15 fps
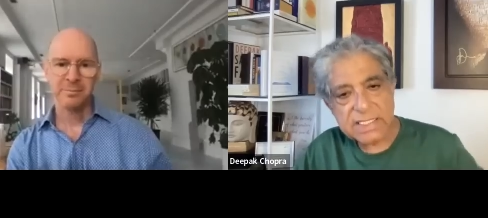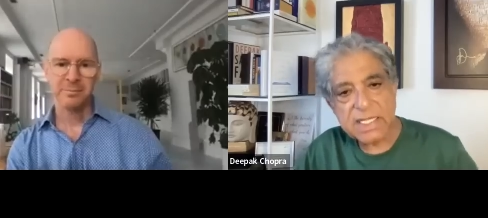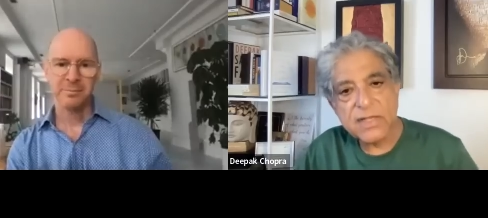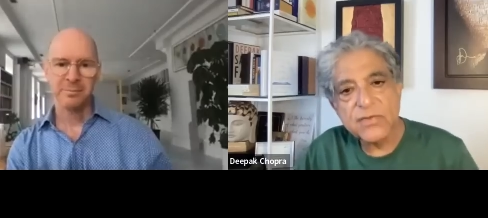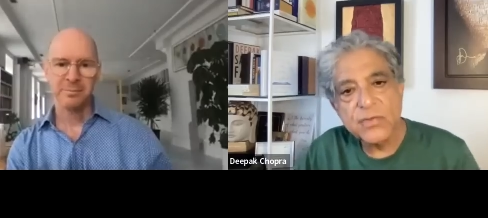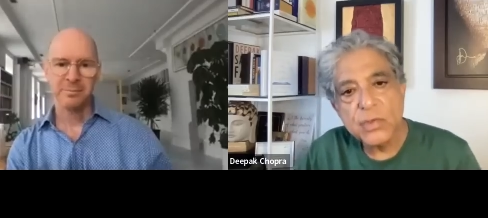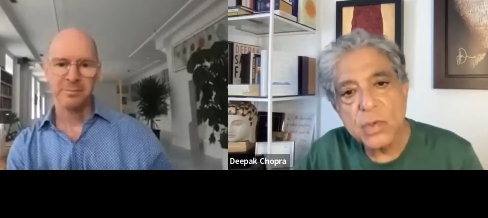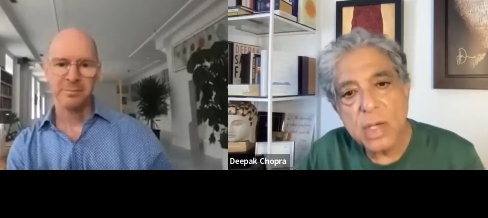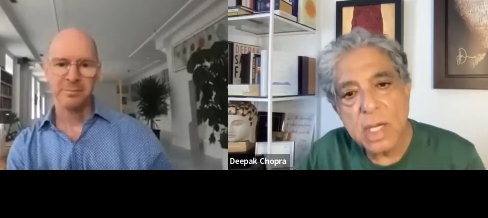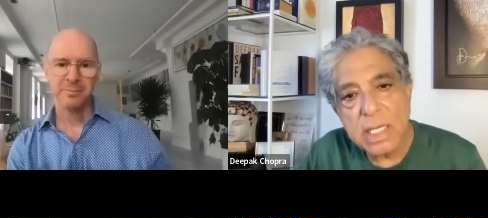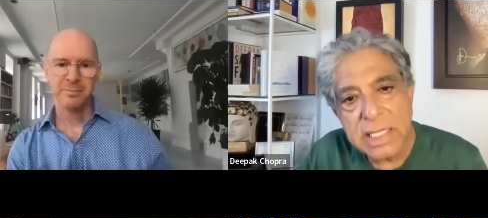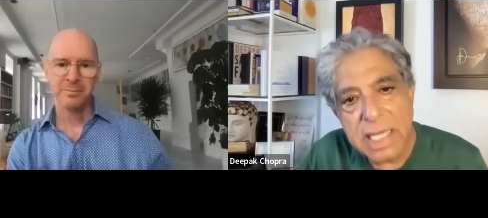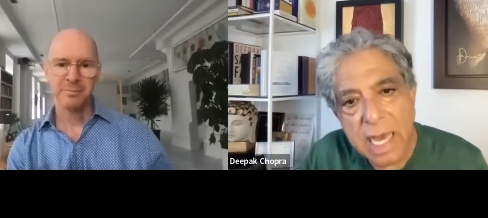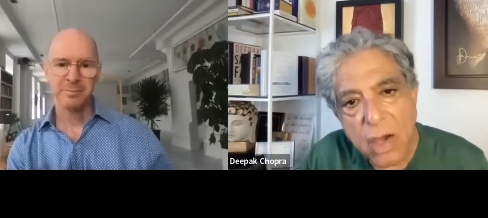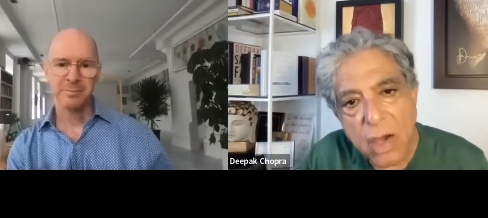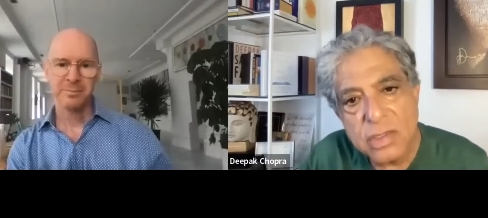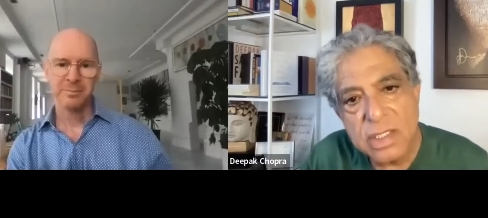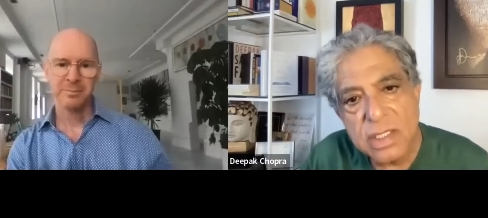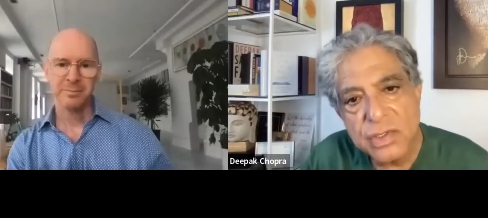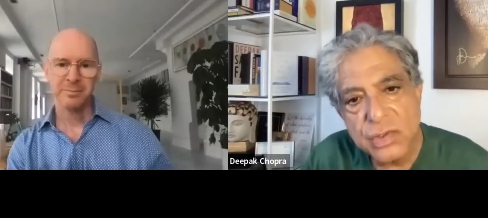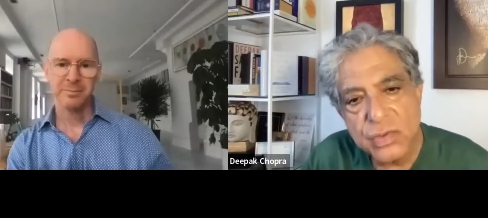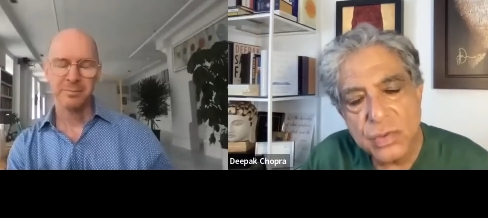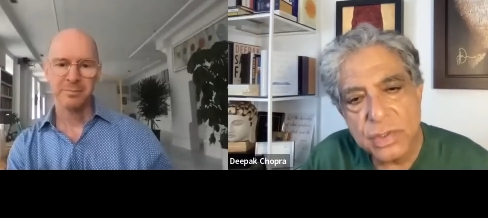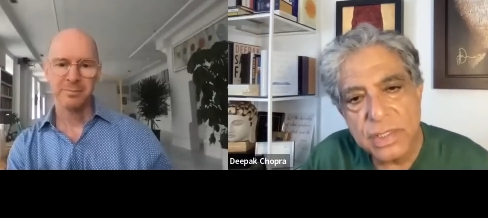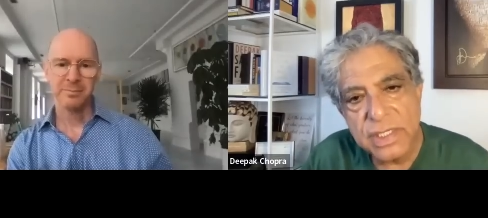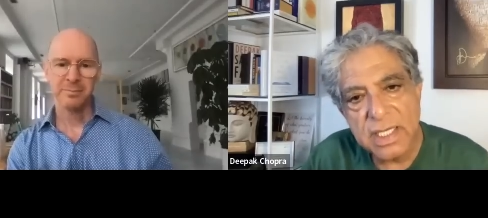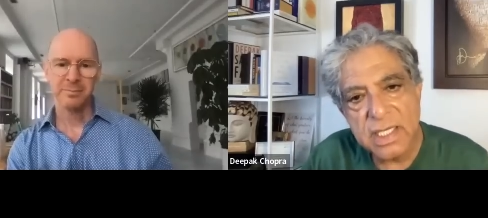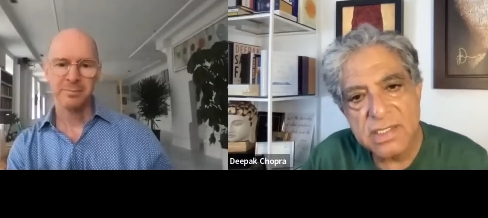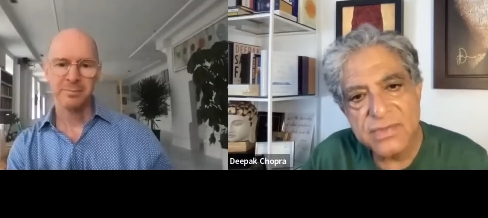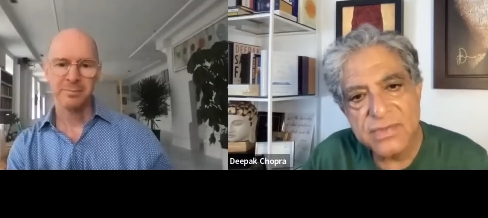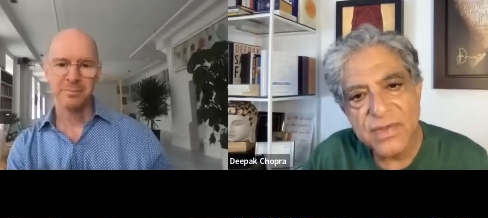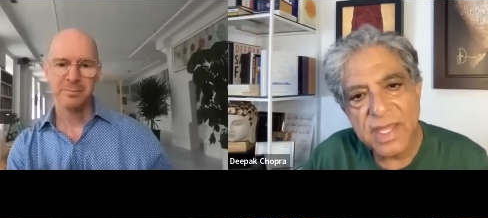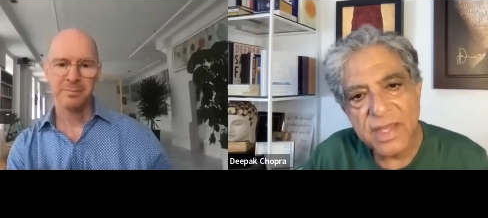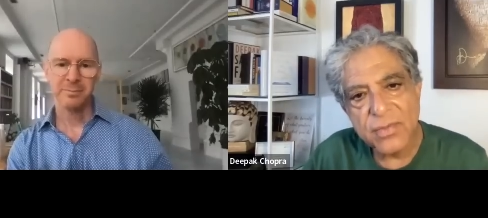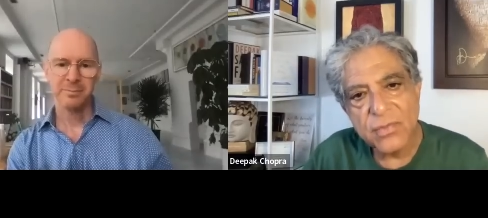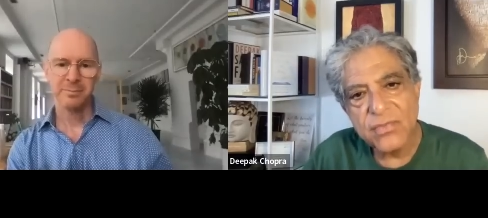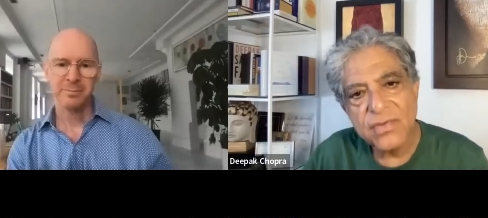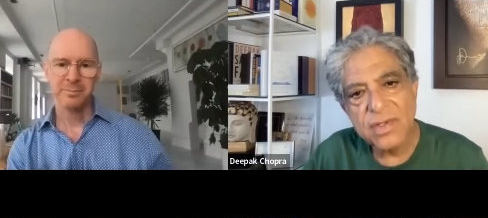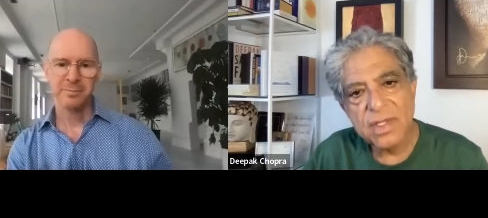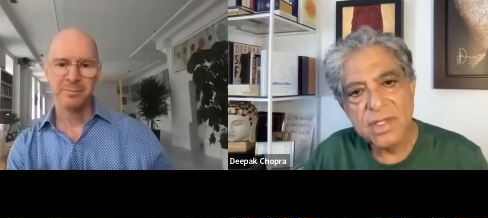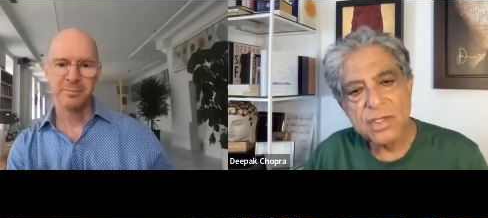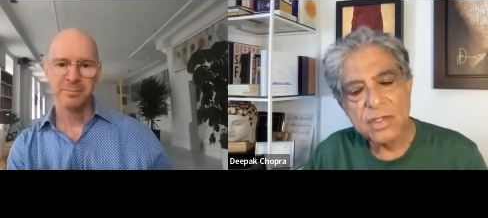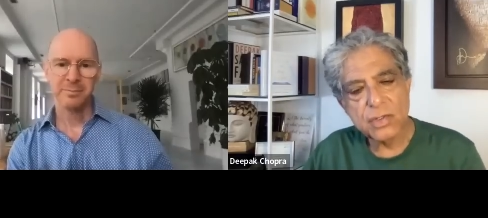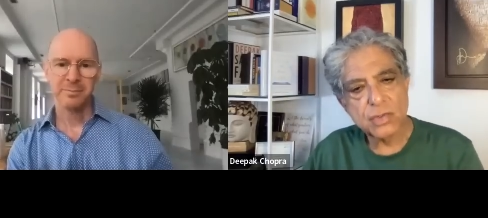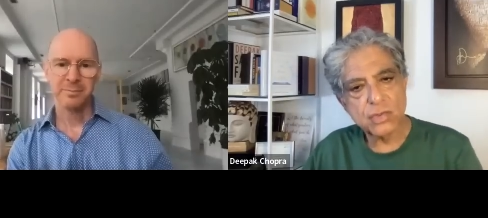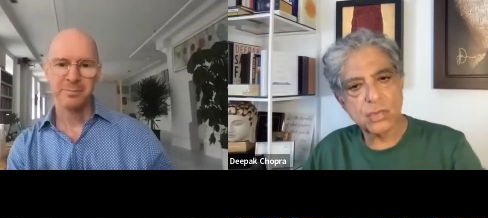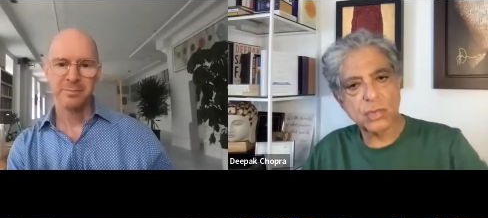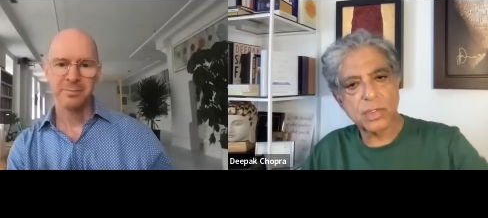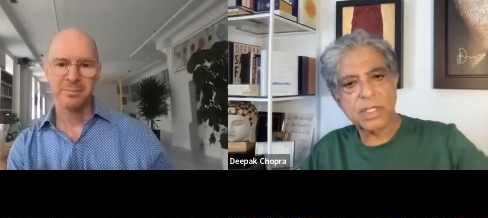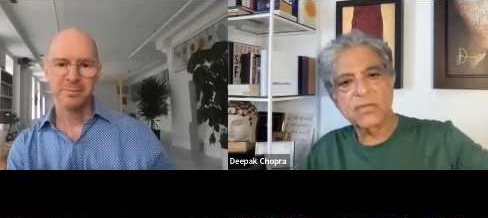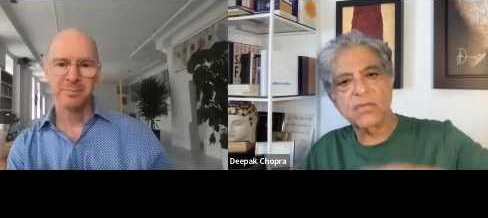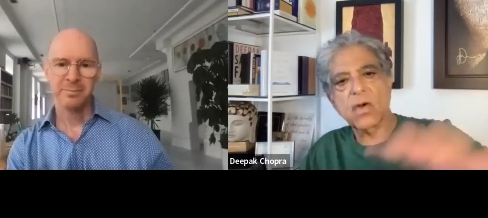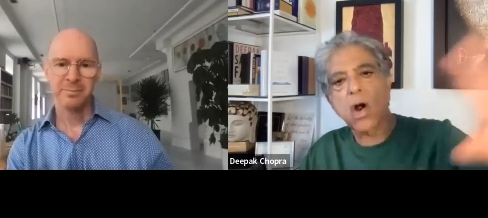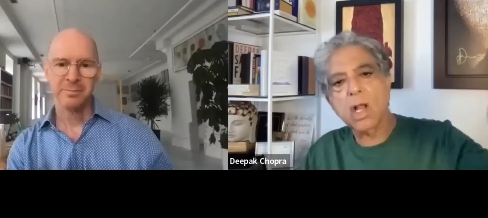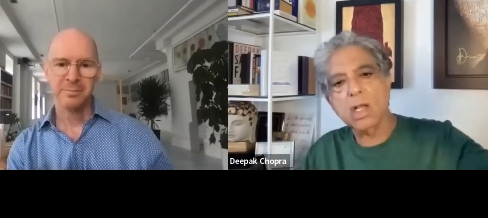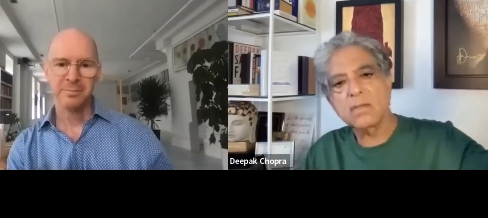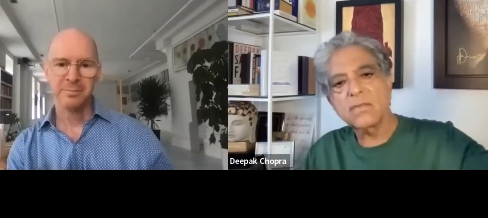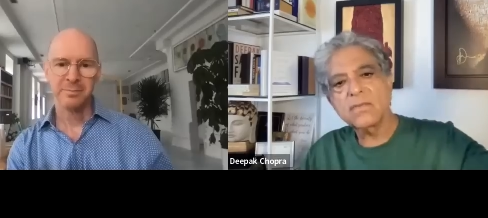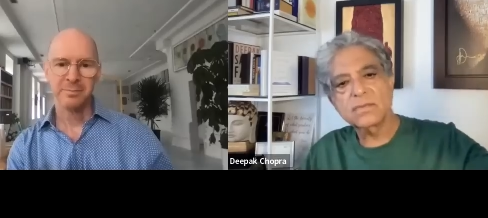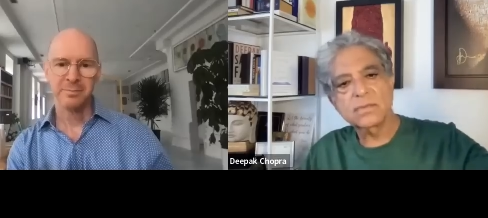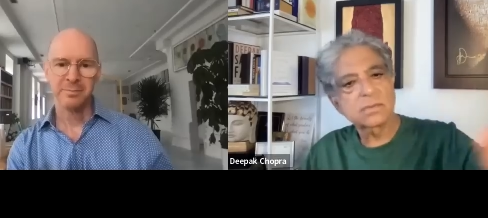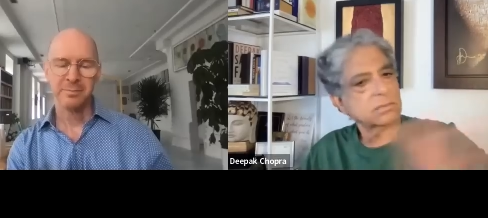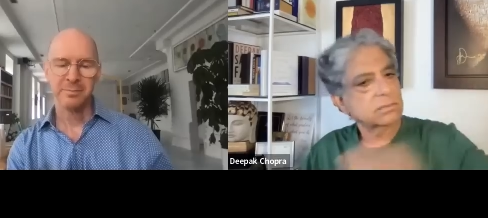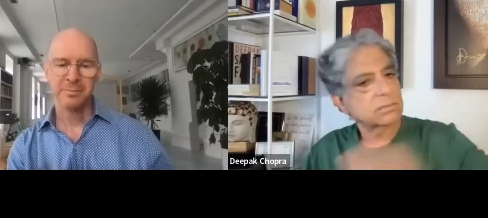Speaker 1: if you allow the Schrödinger's wave to evolve,